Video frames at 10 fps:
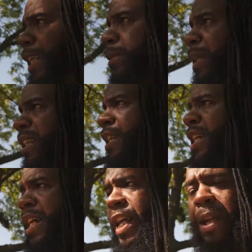X Men.
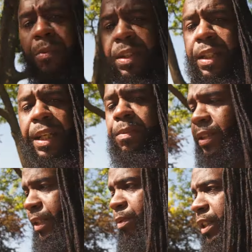It was it
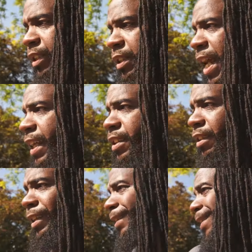was it was just
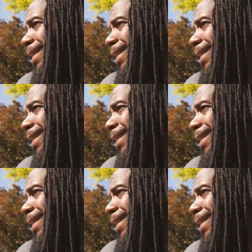excellent.